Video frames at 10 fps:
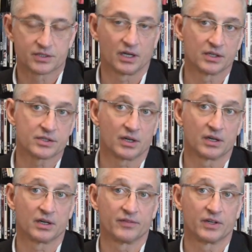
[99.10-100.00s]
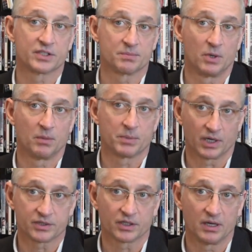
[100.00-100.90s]
son started a very small
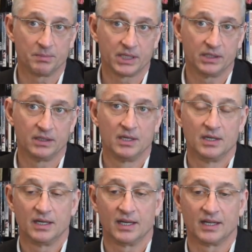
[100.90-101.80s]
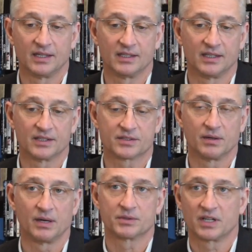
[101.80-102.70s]
production company, and
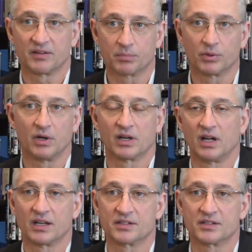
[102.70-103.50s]
so I was kind of brought on